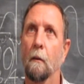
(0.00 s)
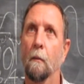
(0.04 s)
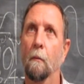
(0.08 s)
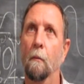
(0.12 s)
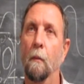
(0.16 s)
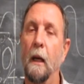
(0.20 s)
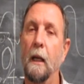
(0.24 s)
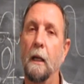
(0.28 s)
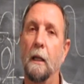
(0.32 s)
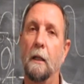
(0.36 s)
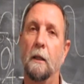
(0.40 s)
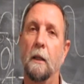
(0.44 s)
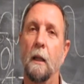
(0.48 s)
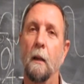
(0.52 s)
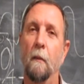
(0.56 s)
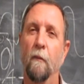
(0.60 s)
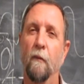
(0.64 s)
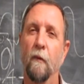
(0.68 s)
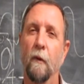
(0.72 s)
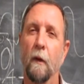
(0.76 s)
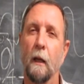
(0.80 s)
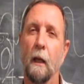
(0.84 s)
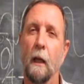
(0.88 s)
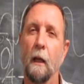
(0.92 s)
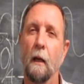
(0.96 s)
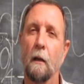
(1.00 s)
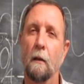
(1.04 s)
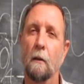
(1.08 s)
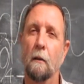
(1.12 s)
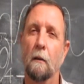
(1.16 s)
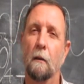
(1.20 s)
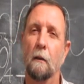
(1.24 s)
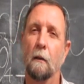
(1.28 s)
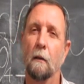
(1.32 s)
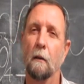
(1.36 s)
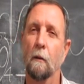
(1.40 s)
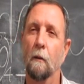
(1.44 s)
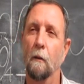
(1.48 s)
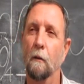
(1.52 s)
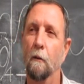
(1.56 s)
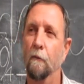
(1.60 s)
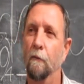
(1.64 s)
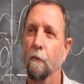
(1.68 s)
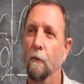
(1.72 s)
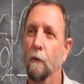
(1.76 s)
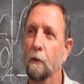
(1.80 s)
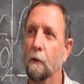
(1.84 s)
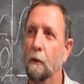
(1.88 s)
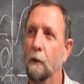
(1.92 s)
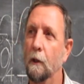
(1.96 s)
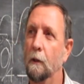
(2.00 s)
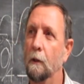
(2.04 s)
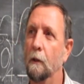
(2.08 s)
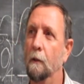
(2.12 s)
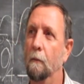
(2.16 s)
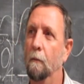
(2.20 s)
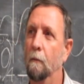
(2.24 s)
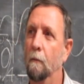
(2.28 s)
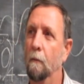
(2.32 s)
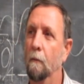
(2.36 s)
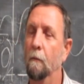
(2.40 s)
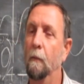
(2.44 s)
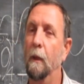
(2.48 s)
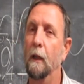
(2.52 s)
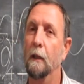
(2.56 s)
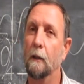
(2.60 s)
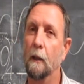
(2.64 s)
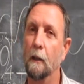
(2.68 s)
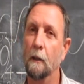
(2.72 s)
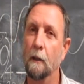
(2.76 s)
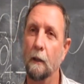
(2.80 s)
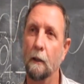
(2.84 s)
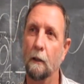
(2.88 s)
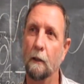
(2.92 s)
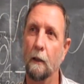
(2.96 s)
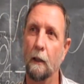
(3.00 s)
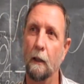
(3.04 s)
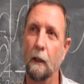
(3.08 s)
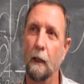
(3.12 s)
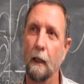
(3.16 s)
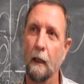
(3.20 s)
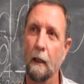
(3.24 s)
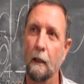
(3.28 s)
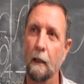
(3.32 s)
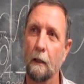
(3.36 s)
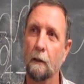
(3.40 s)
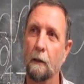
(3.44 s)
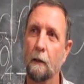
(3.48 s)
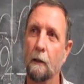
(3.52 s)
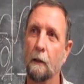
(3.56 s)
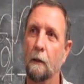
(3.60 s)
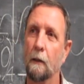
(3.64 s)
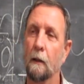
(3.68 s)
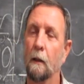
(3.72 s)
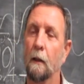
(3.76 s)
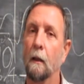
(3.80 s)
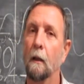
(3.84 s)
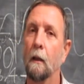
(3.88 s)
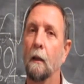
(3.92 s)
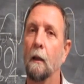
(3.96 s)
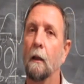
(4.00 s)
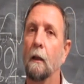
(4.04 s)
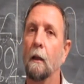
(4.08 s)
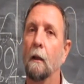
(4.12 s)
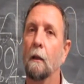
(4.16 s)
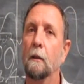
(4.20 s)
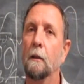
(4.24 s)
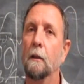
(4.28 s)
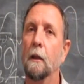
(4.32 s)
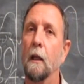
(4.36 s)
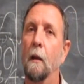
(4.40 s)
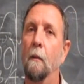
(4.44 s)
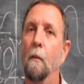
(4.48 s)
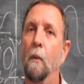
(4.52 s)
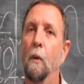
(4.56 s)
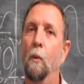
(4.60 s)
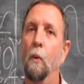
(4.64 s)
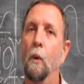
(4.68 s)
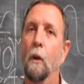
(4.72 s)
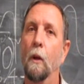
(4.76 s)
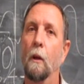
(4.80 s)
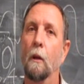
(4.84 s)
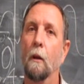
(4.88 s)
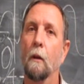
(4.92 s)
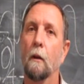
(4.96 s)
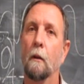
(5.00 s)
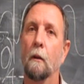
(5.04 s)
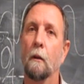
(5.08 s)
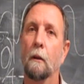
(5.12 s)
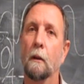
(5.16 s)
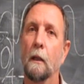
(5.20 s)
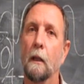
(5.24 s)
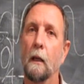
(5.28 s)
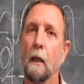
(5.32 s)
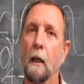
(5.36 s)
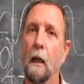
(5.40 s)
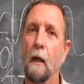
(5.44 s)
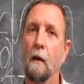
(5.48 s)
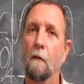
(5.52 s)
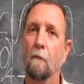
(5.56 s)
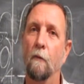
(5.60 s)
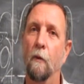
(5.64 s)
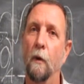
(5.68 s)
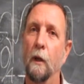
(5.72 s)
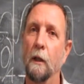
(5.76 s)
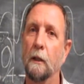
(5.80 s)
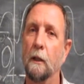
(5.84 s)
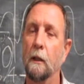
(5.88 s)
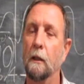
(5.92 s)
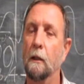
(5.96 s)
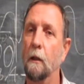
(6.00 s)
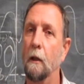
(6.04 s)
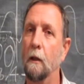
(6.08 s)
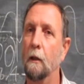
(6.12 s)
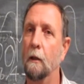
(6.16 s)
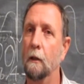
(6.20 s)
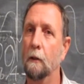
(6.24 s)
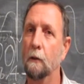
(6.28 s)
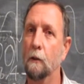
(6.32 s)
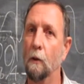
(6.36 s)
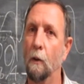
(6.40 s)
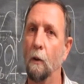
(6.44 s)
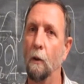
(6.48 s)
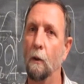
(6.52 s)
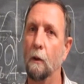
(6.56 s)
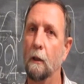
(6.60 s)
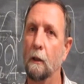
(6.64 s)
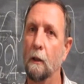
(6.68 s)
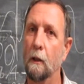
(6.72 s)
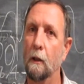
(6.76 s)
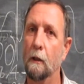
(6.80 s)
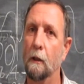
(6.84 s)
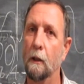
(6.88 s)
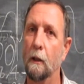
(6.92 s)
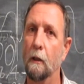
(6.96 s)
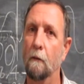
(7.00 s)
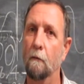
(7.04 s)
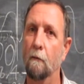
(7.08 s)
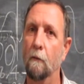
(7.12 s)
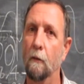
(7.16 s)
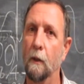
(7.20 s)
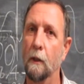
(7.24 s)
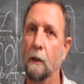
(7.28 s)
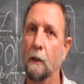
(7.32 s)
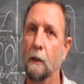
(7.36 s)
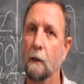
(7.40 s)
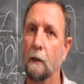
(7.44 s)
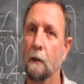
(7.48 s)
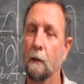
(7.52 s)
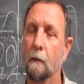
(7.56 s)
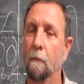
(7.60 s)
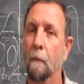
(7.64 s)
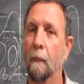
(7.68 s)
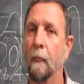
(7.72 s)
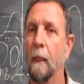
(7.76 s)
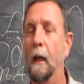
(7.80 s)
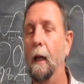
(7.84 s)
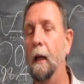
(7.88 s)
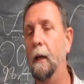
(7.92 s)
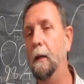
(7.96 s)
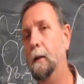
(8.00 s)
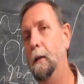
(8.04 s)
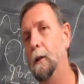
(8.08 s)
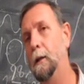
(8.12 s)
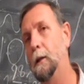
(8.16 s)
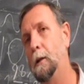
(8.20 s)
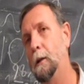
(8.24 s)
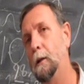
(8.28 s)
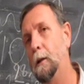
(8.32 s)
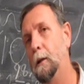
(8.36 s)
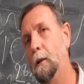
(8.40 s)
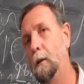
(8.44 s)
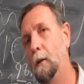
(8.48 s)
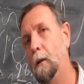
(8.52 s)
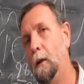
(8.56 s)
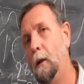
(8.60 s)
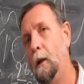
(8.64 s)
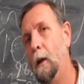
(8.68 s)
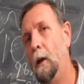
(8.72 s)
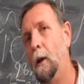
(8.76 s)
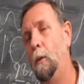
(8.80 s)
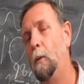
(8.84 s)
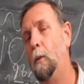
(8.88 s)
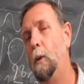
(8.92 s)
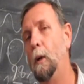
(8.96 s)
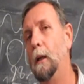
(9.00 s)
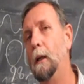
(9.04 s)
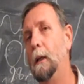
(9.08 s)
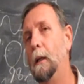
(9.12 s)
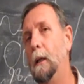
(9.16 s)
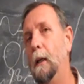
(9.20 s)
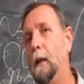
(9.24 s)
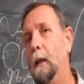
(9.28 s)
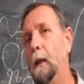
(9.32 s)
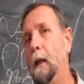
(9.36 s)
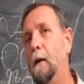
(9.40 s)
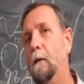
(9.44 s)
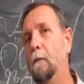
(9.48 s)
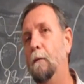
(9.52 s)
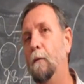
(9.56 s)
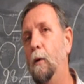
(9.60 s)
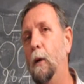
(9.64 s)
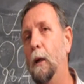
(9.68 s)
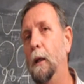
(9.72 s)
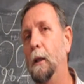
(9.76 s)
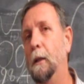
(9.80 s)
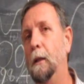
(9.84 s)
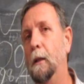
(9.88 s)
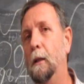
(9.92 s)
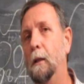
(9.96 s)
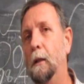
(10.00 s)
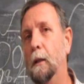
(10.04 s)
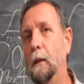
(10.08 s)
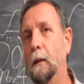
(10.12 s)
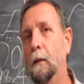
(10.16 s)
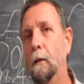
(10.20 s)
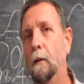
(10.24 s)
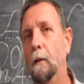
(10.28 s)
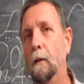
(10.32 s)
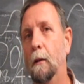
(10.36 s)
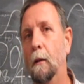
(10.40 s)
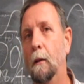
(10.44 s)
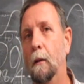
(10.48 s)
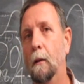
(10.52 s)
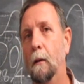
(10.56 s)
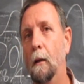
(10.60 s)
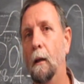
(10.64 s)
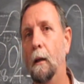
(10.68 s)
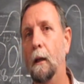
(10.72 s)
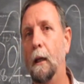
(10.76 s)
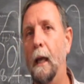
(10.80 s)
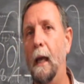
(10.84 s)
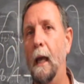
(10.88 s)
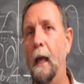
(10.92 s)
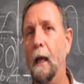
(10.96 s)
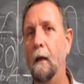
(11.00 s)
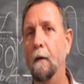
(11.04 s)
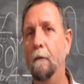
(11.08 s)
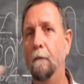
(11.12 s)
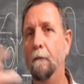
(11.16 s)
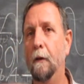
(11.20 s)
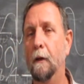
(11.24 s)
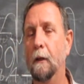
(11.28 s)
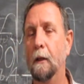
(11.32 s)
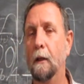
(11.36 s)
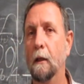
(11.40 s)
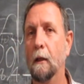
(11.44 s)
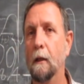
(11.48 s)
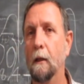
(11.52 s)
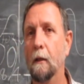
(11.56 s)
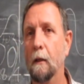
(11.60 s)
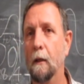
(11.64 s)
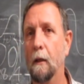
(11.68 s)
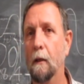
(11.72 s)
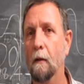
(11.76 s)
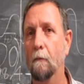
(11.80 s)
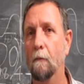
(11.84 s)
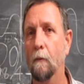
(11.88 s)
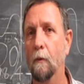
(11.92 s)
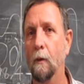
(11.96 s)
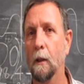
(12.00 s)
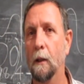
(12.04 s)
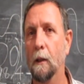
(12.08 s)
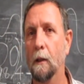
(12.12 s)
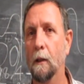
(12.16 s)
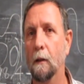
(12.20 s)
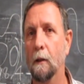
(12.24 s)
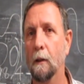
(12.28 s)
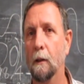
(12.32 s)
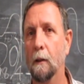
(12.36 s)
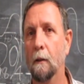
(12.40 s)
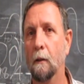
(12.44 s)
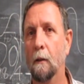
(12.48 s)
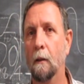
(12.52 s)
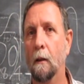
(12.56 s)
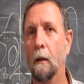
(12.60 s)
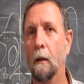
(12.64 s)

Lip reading: make something out of autism, but this is a reality. Some will hear our voices like a dog hears our voices. Others will hear our voices like an elephant hears our voices.